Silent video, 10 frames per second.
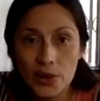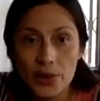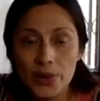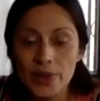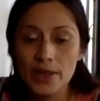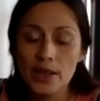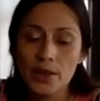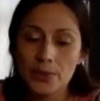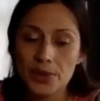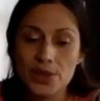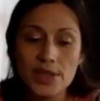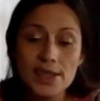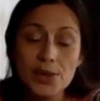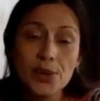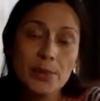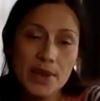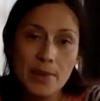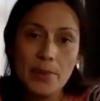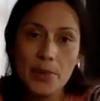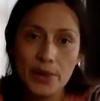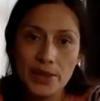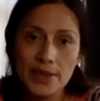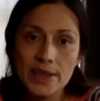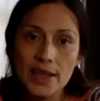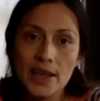corn, which is extremely important.